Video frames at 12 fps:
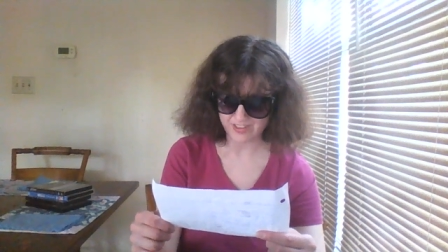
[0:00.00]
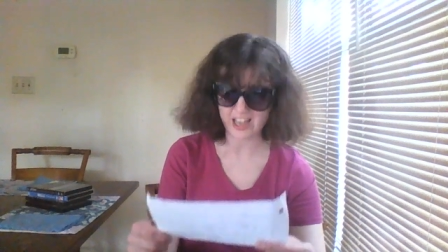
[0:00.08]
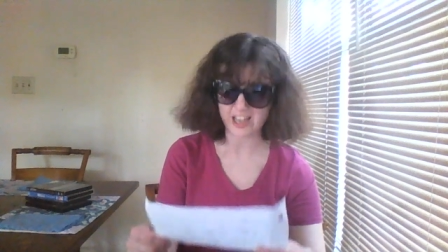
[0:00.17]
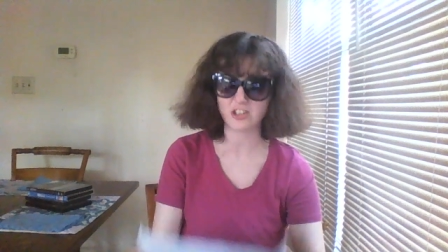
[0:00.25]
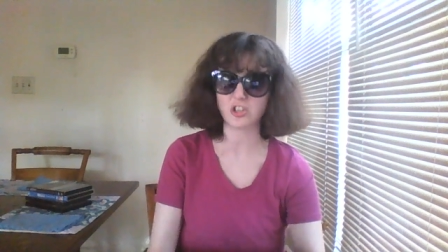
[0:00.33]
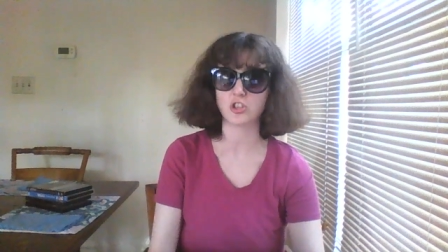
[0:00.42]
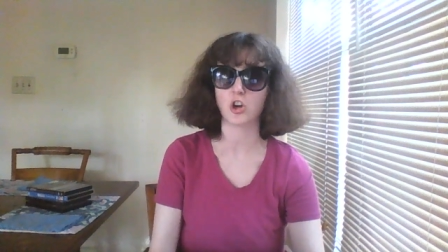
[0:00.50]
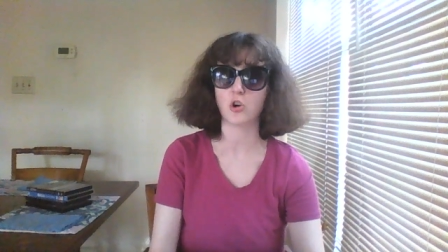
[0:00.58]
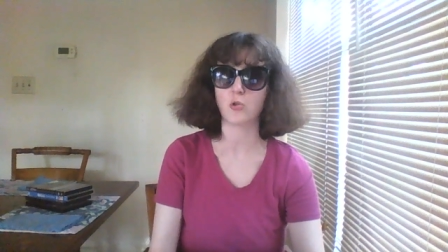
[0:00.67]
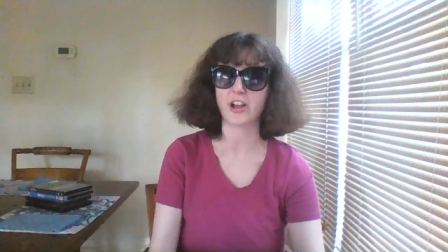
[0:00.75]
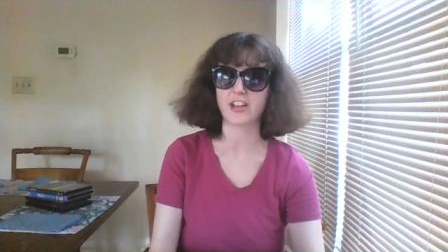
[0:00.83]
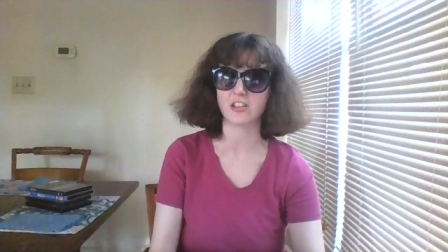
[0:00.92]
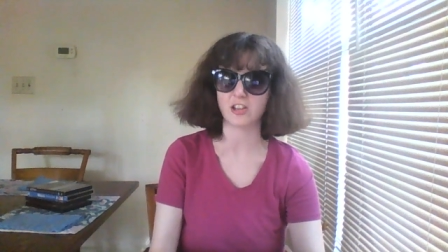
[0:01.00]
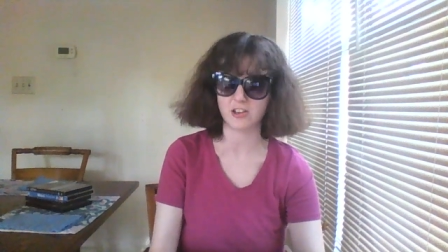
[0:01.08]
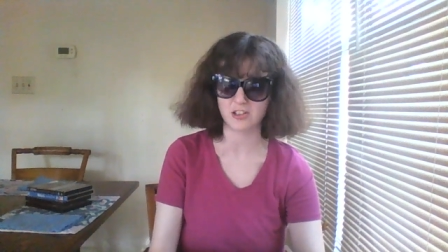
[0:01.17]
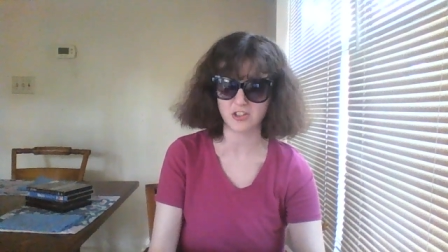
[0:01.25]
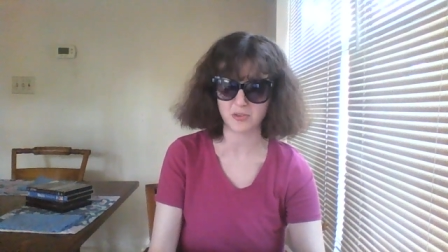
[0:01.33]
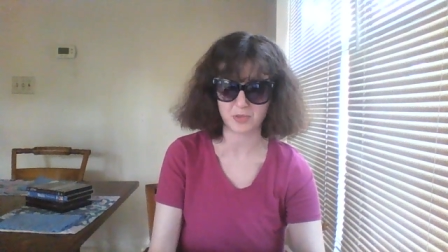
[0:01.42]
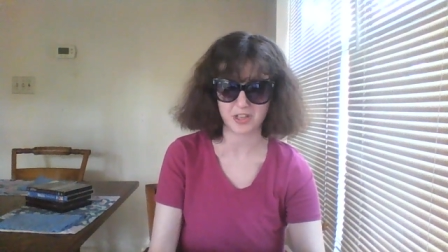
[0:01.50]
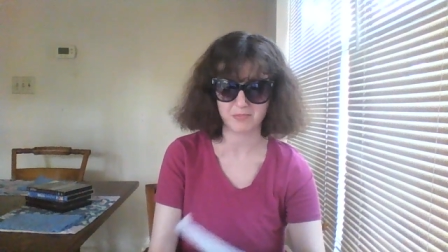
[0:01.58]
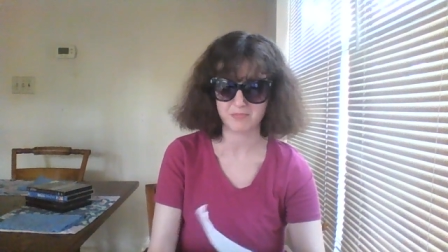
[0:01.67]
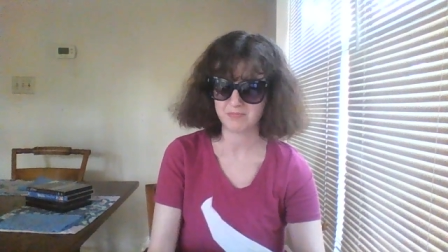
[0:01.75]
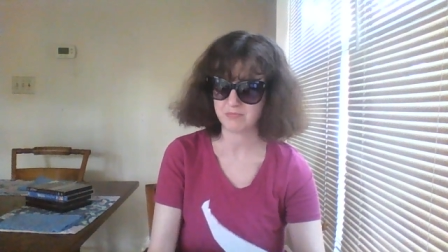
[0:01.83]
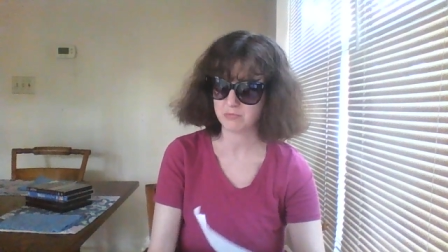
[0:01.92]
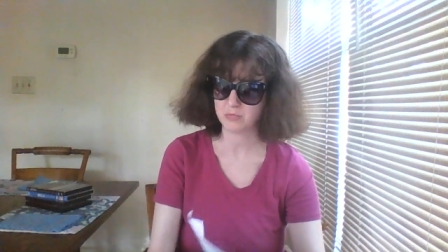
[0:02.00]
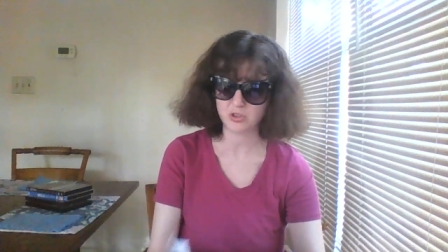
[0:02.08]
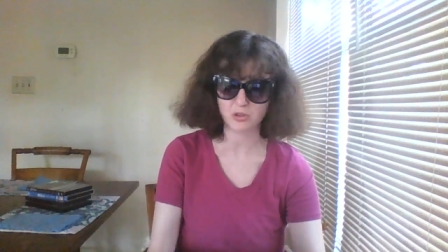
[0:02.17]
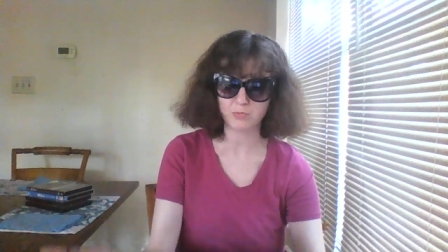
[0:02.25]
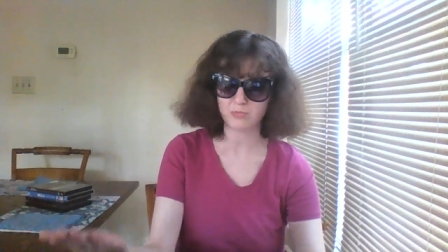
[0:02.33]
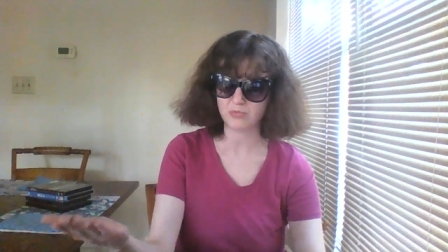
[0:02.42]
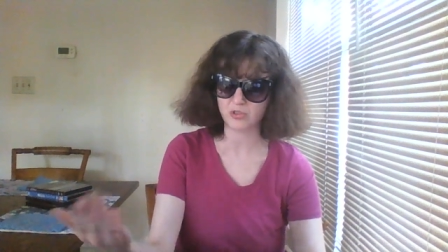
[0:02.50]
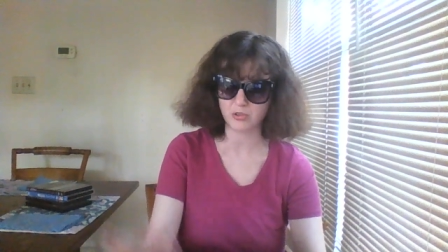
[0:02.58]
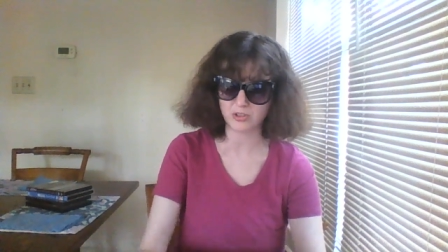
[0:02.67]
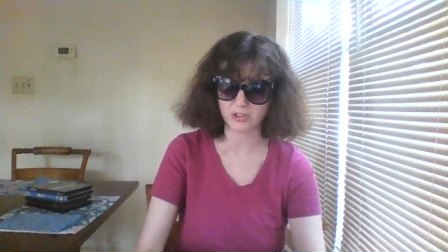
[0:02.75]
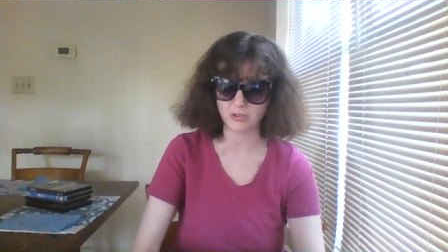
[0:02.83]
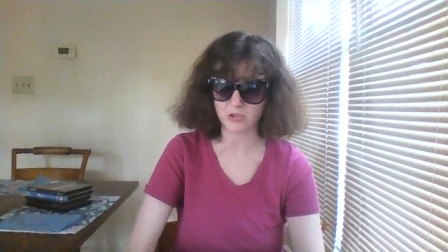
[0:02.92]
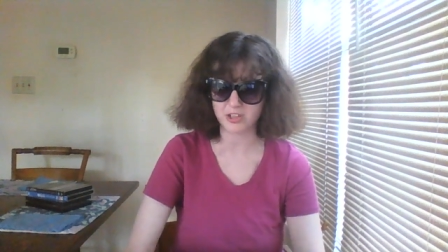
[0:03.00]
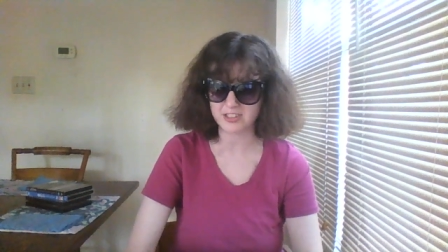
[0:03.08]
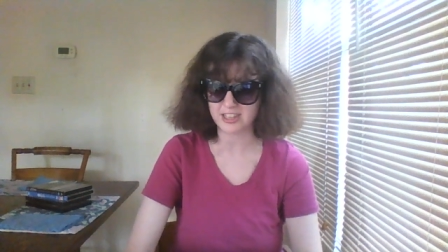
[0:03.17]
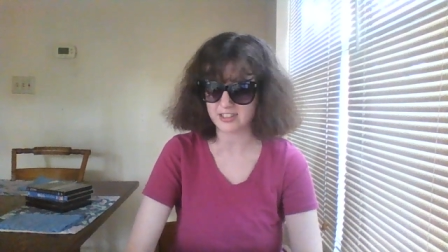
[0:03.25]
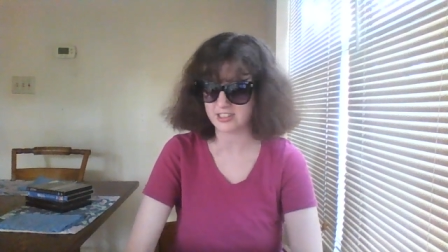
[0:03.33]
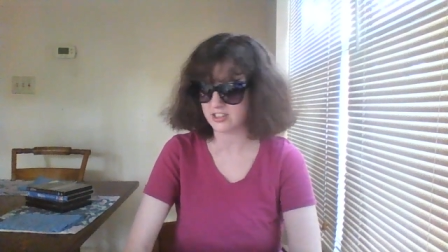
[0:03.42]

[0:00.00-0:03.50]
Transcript: and Snow White and the Huntsman. So those are the ones that did